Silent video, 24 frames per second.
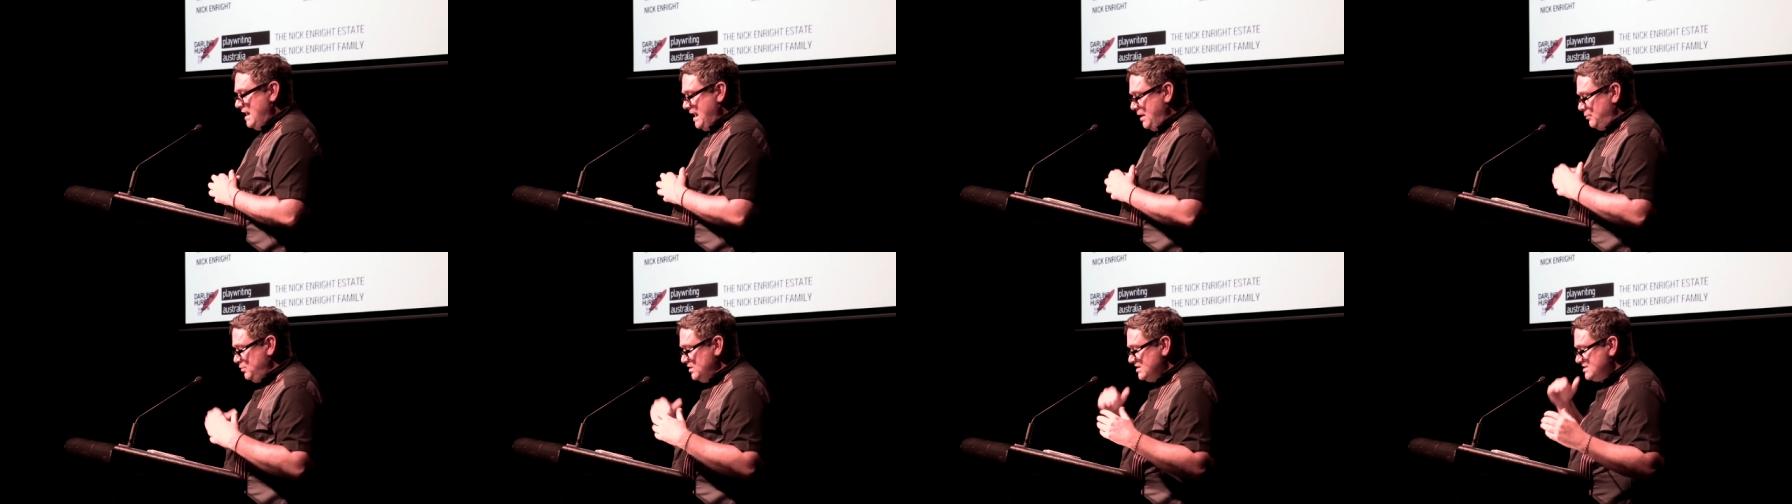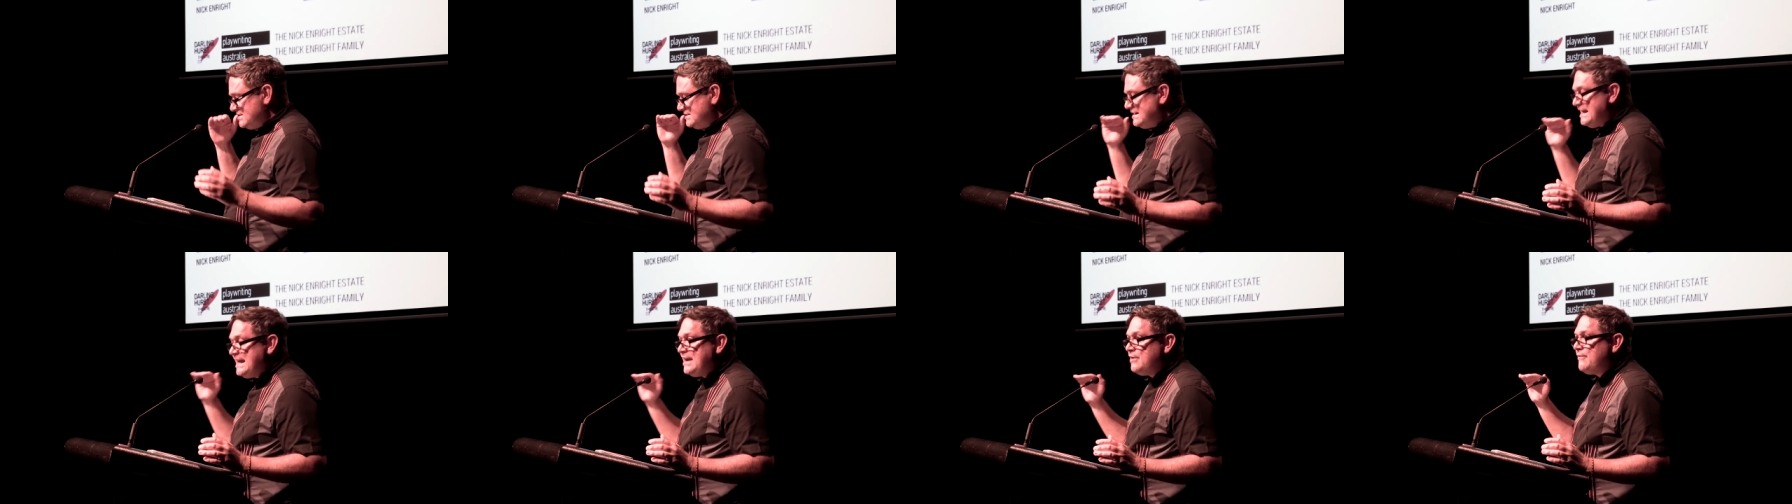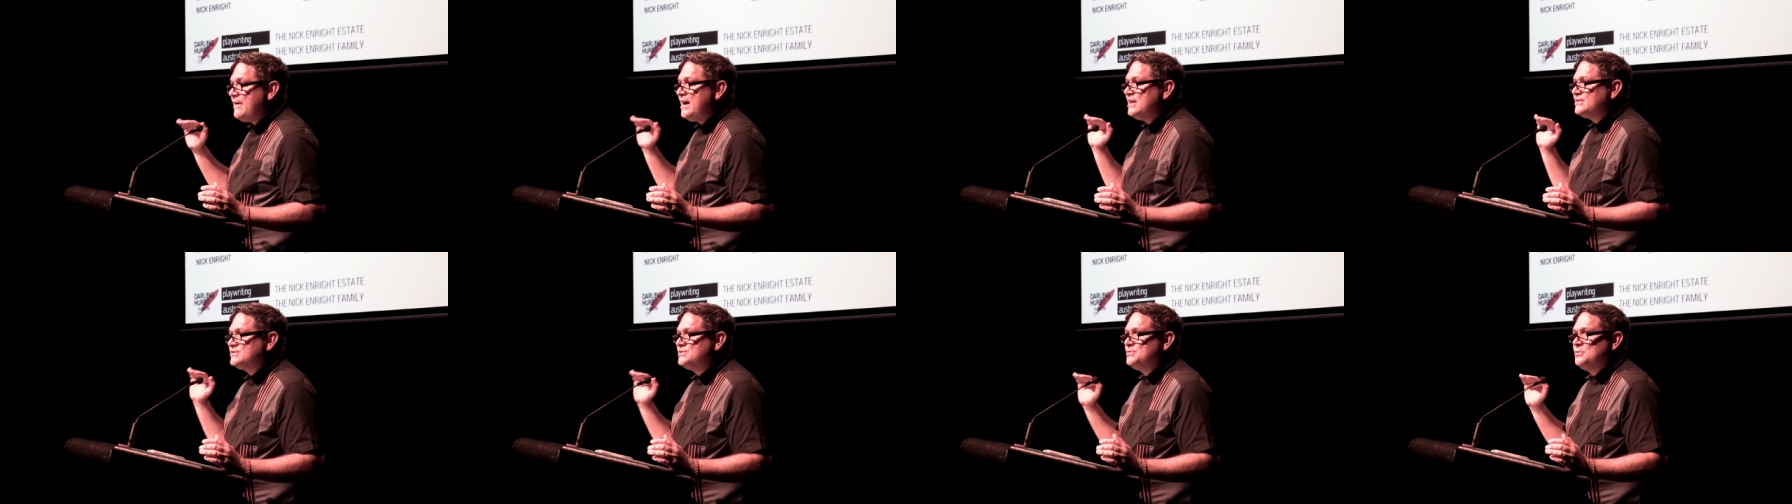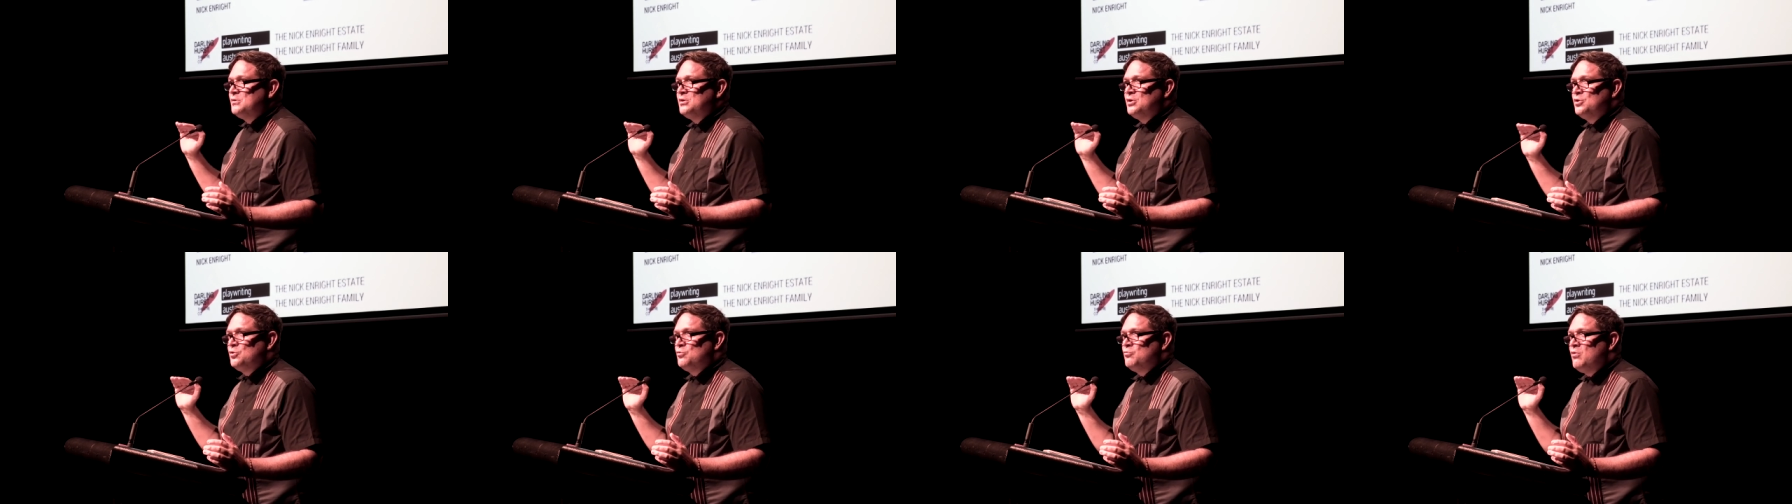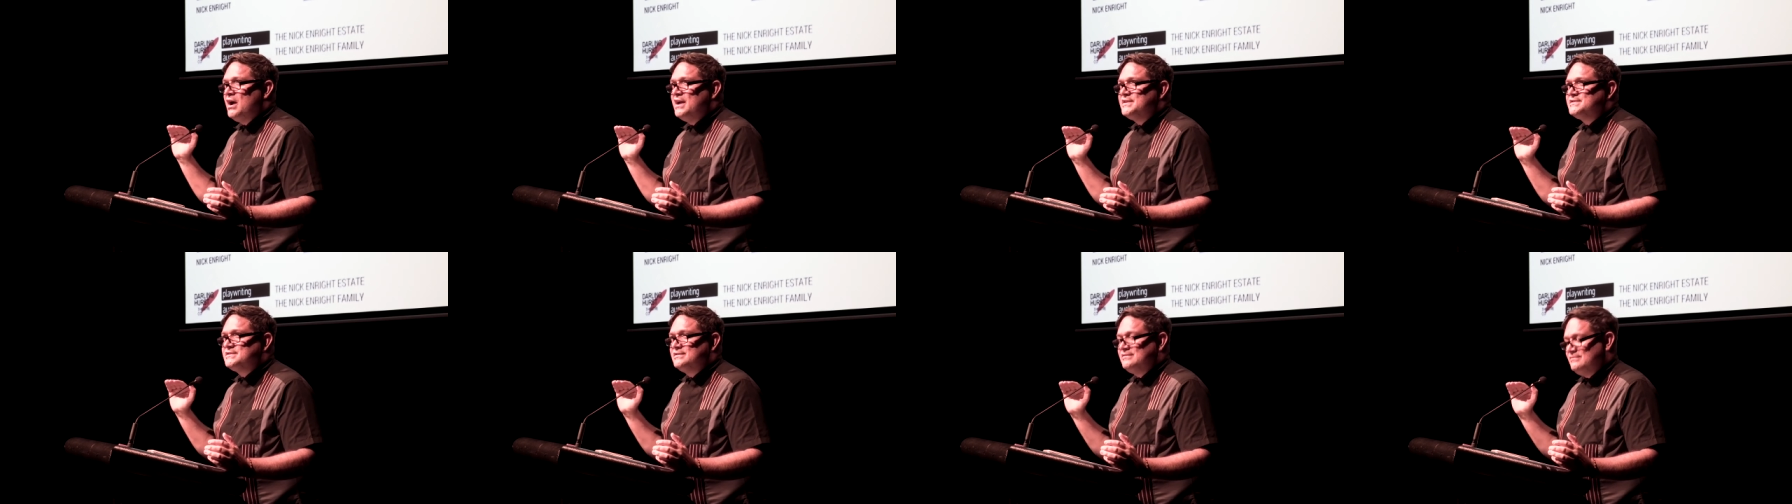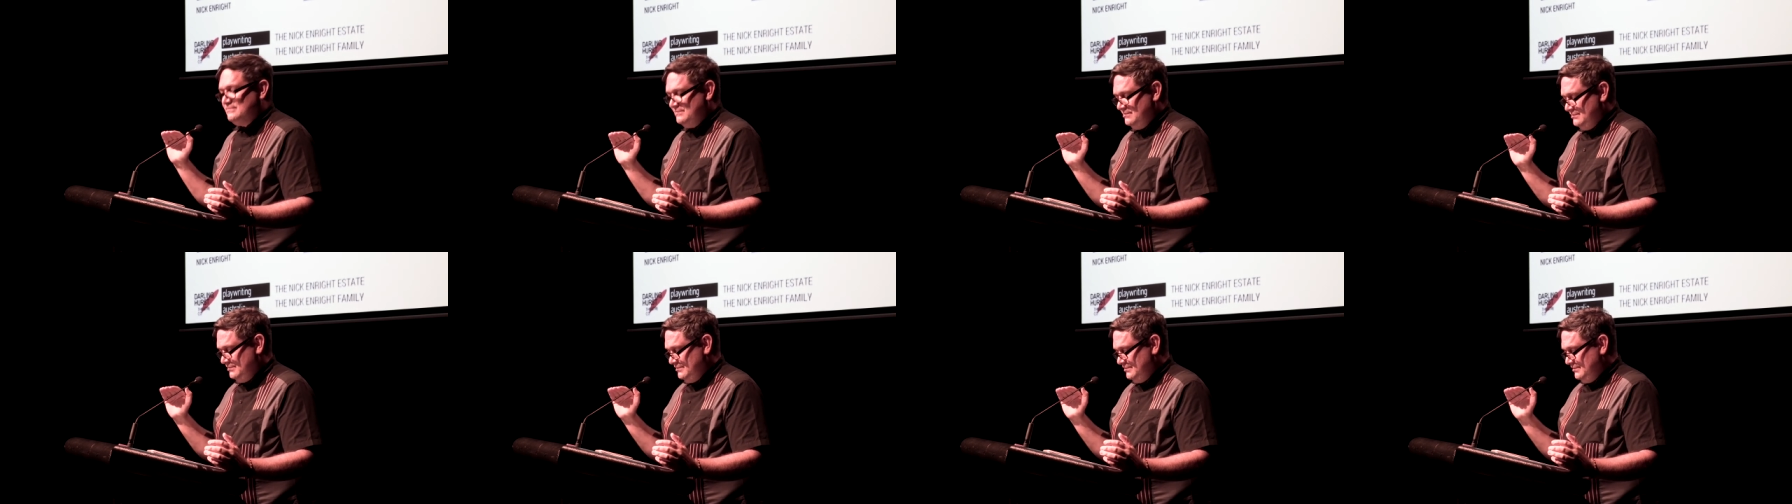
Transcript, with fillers: and we stare out to a horizon.